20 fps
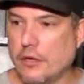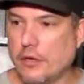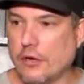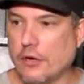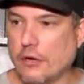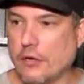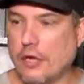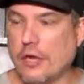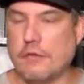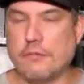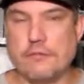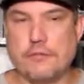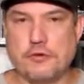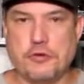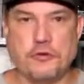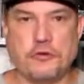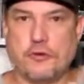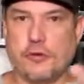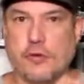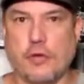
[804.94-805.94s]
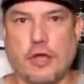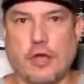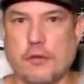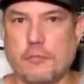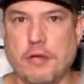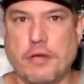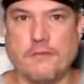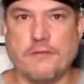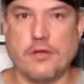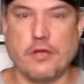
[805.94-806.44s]
lot of she's in a lot
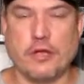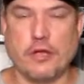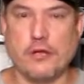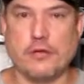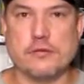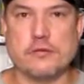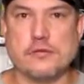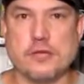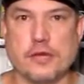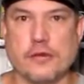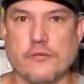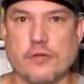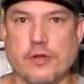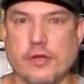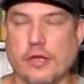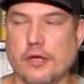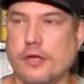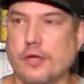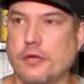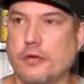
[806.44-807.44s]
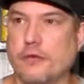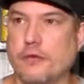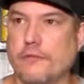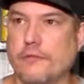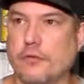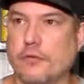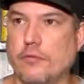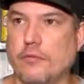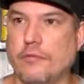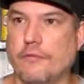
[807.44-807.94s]
of my videos and everything, and
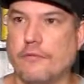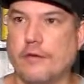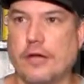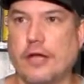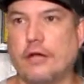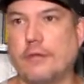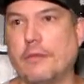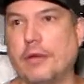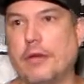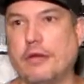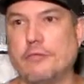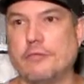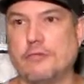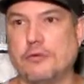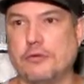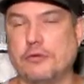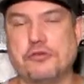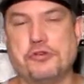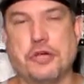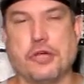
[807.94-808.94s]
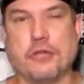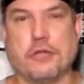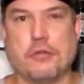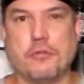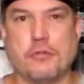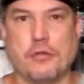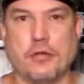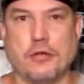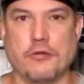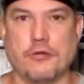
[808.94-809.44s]
if you can find them out and you check
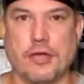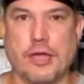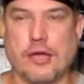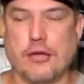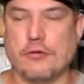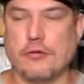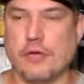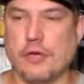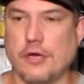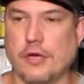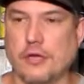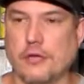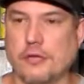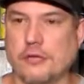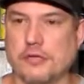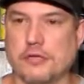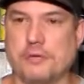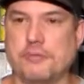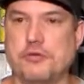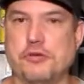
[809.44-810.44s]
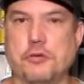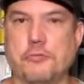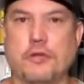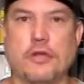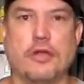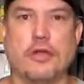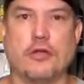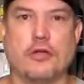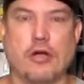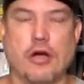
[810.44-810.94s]
them things out, Slim Jim
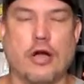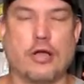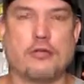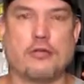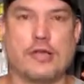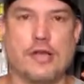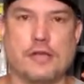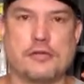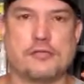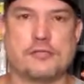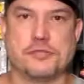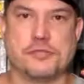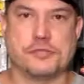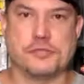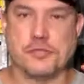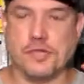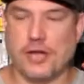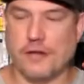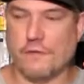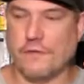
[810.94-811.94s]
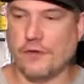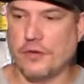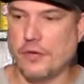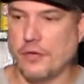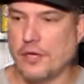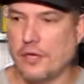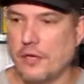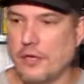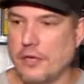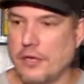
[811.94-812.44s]
eating contests and stuff,
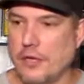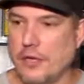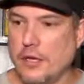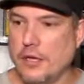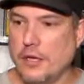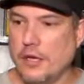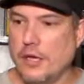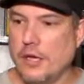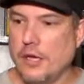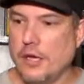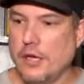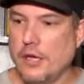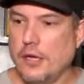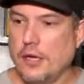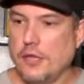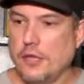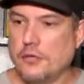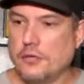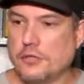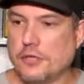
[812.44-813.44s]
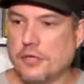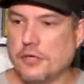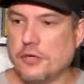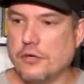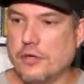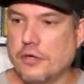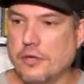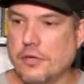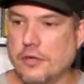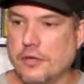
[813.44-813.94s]
and
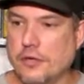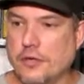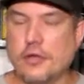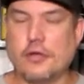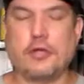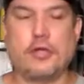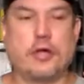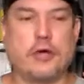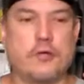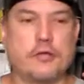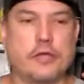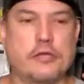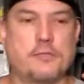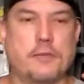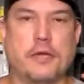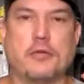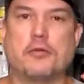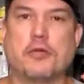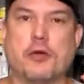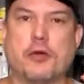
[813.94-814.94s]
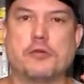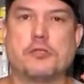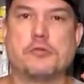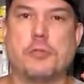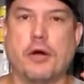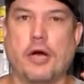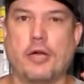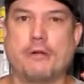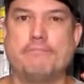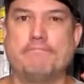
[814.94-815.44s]
so there you go, that's my dog
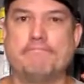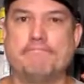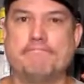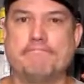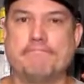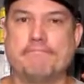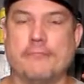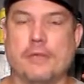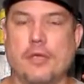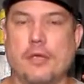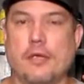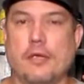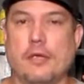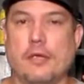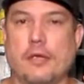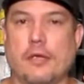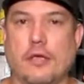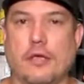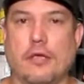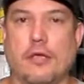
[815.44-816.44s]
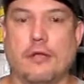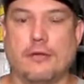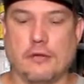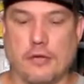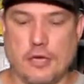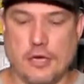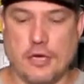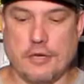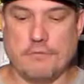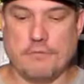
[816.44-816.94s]
Spot.
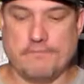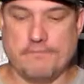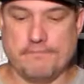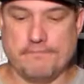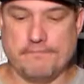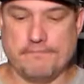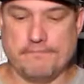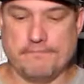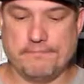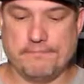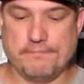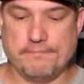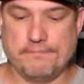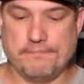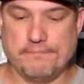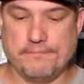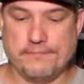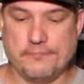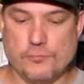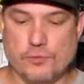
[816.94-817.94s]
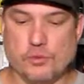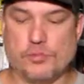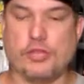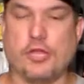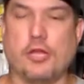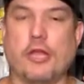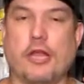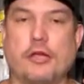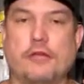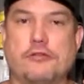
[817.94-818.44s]
And we'll
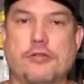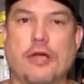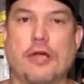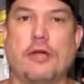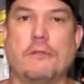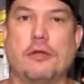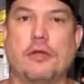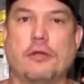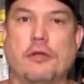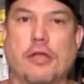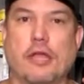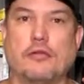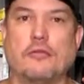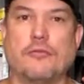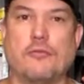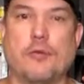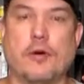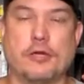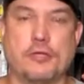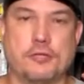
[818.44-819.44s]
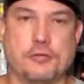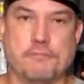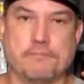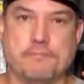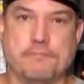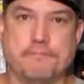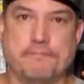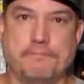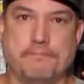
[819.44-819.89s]
see you next time, and thanks for watching.